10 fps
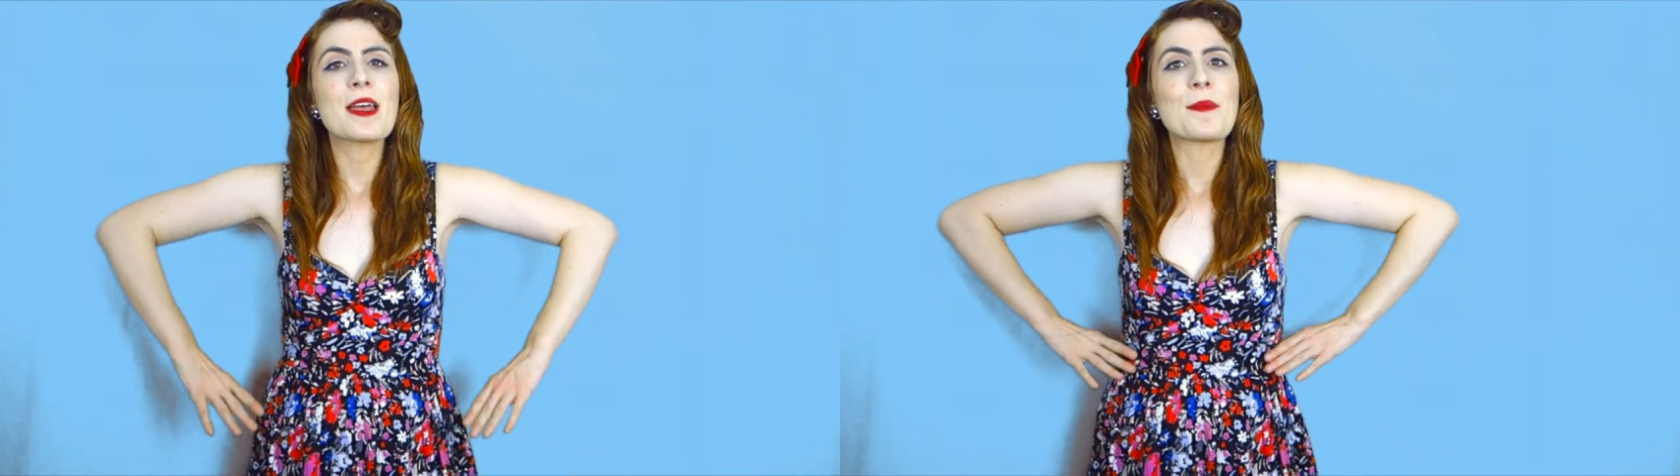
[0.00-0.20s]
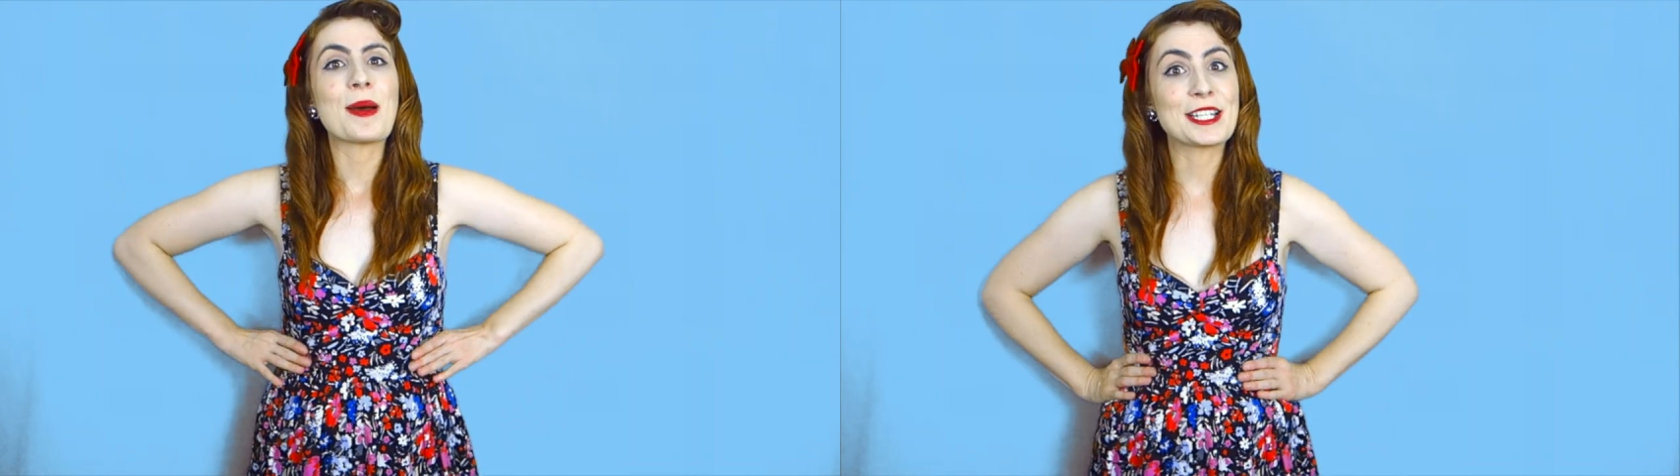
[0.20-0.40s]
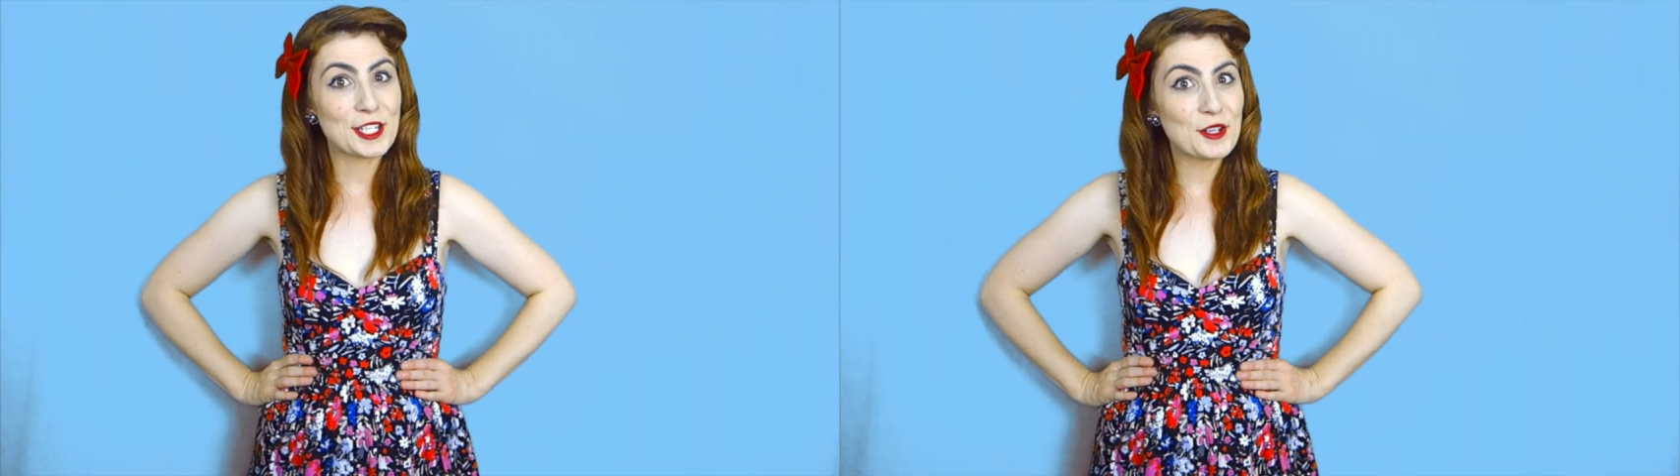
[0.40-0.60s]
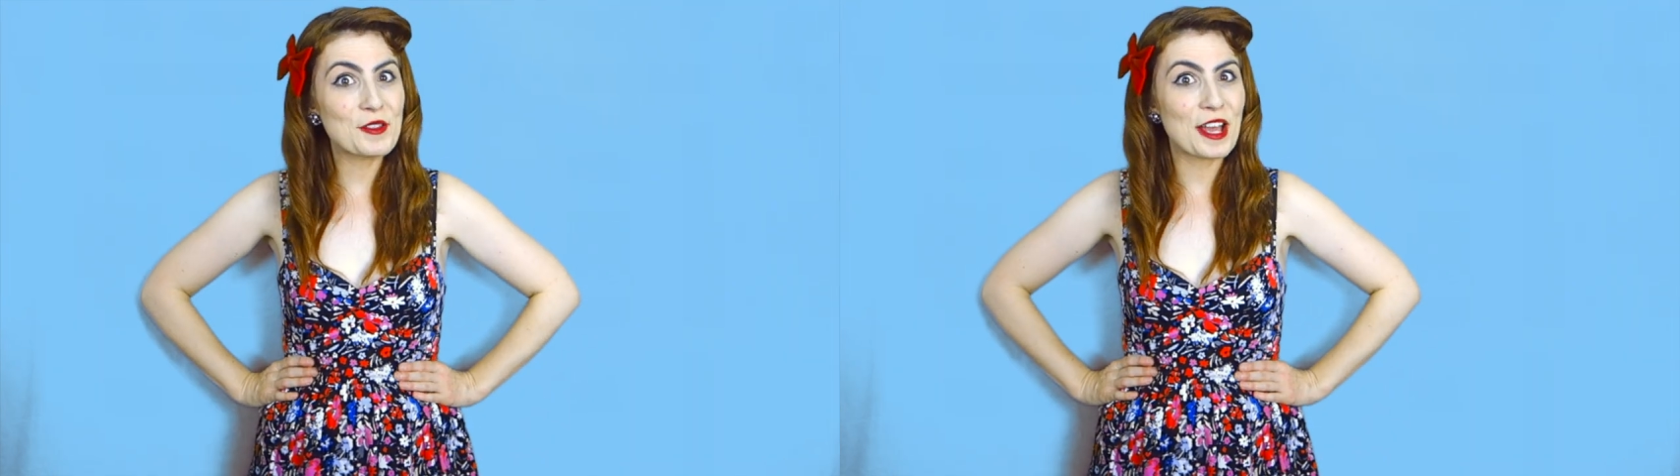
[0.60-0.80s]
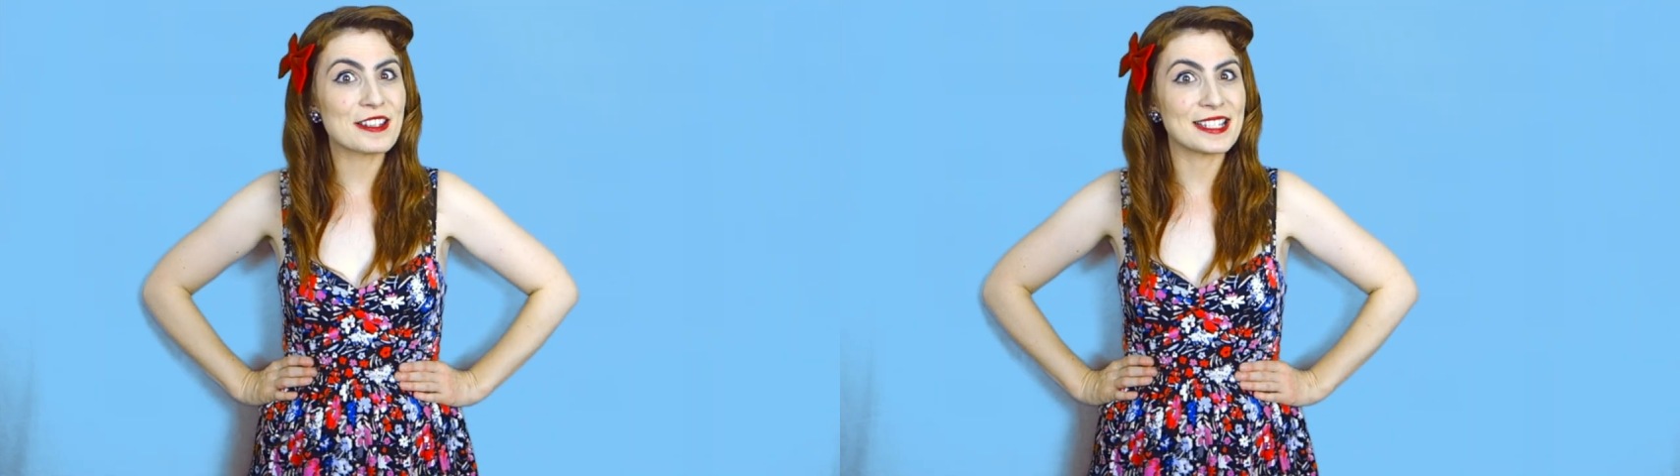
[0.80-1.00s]
By
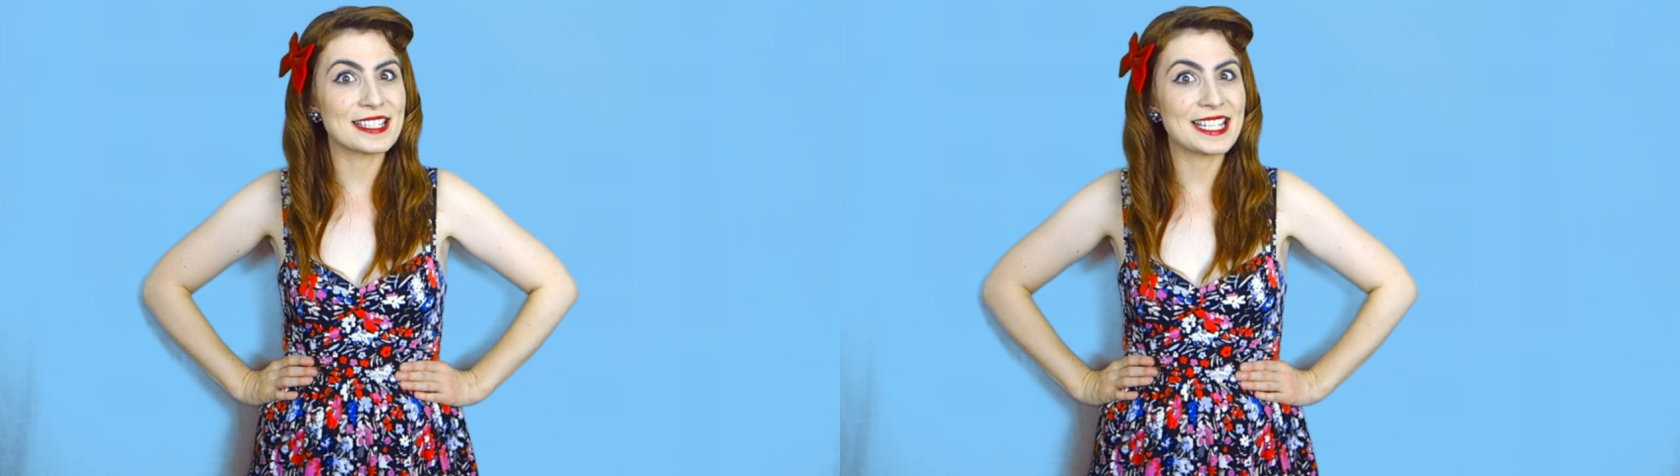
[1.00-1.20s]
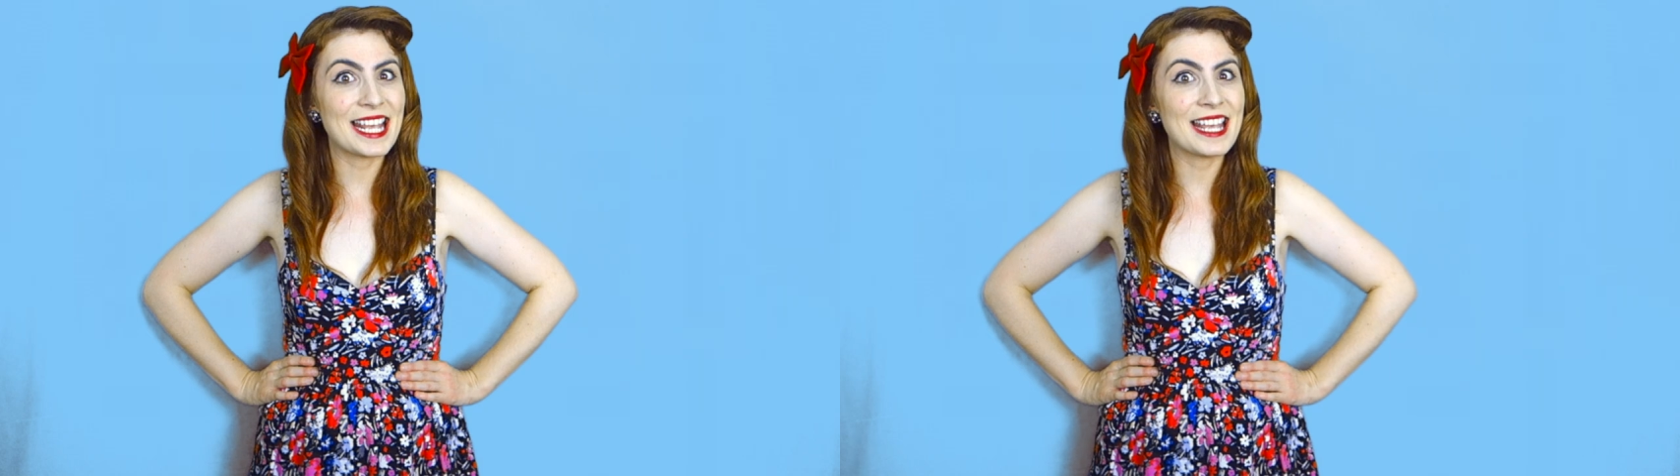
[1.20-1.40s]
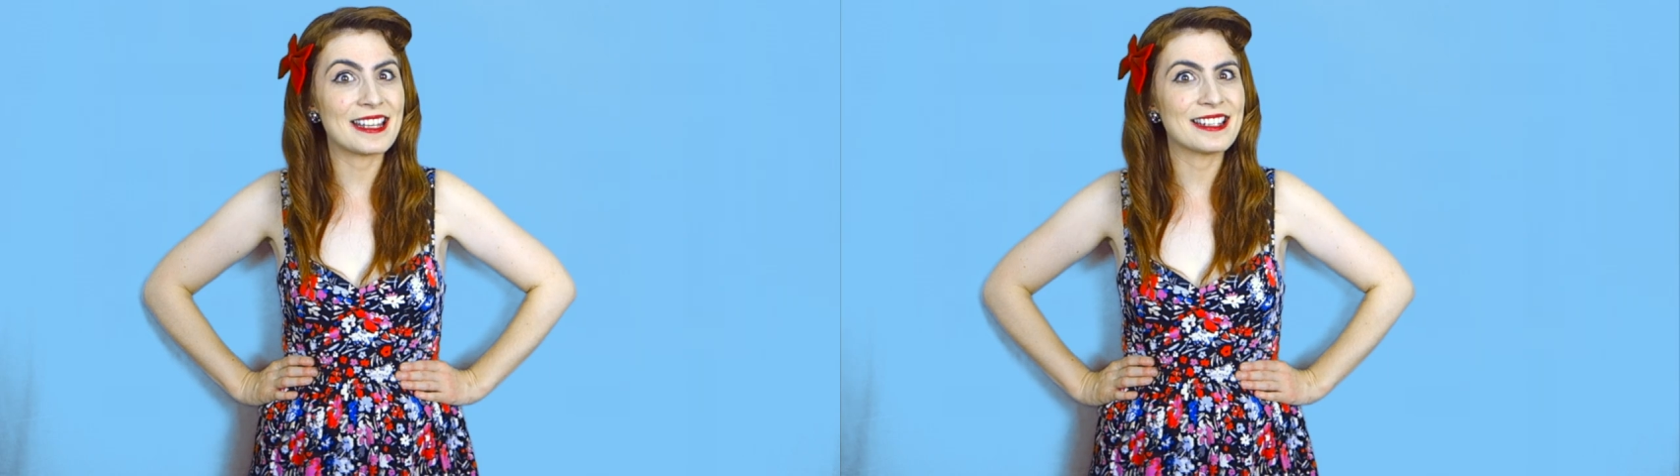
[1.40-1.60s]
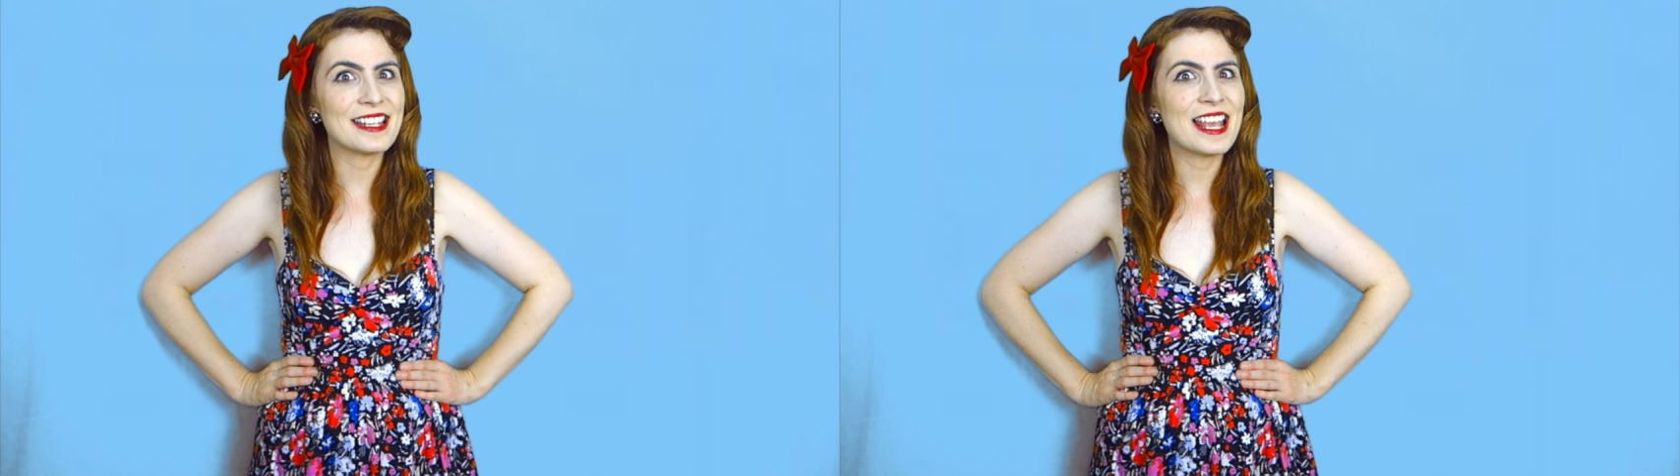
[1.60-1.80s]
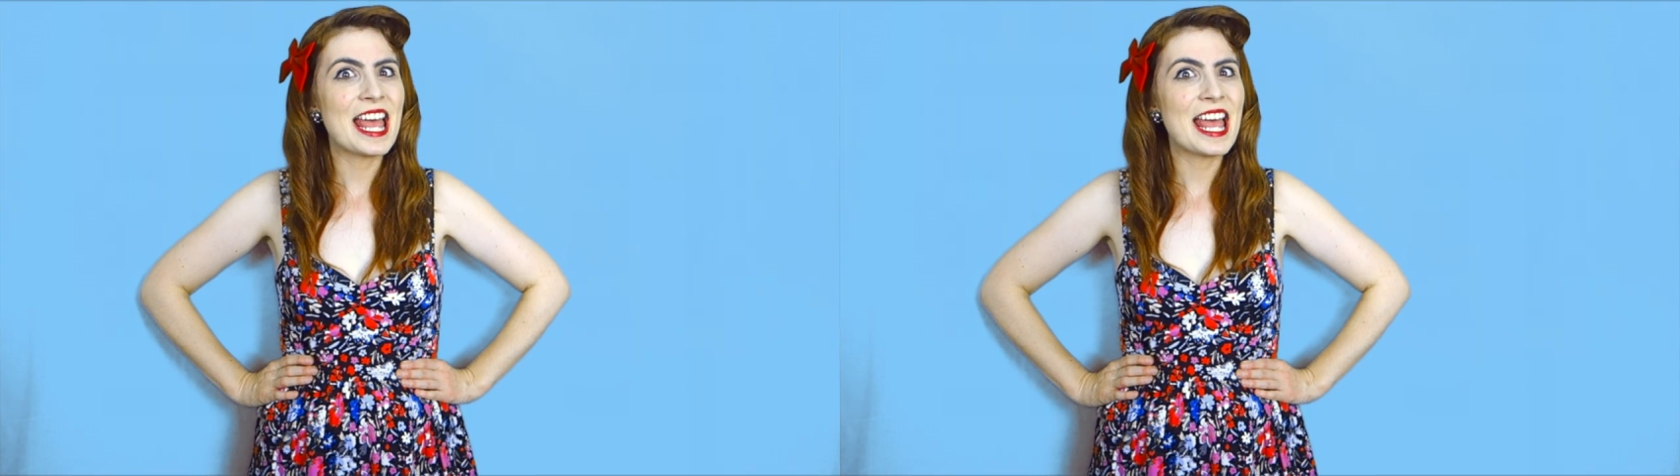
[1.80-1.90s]
2010,